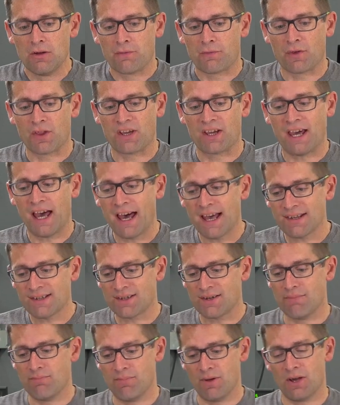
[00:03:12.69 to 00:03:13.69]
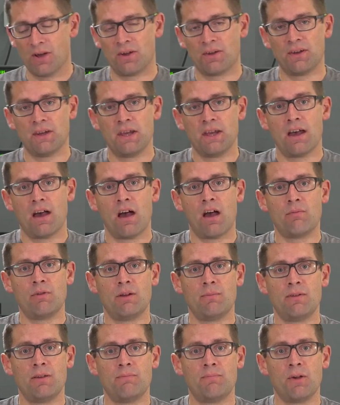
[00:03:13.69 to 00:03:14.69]
For the custom build, I'm going
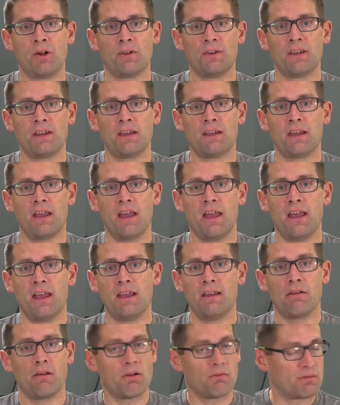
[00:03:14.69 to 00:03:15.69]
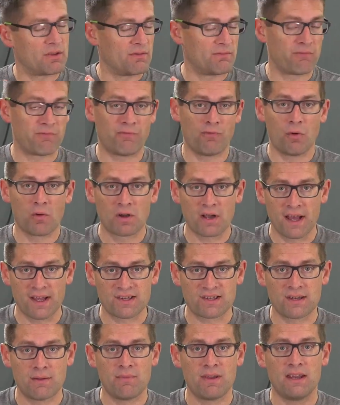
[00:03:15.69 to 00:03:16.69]
to be building a the full
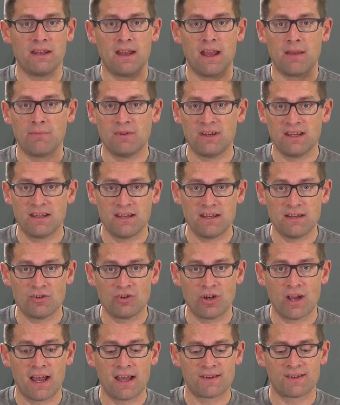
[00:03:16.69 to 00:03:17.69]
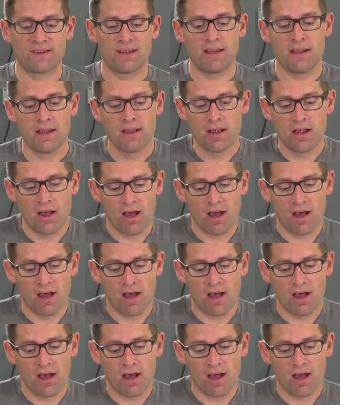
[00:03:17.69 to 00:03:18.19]
custom in M D T chassis.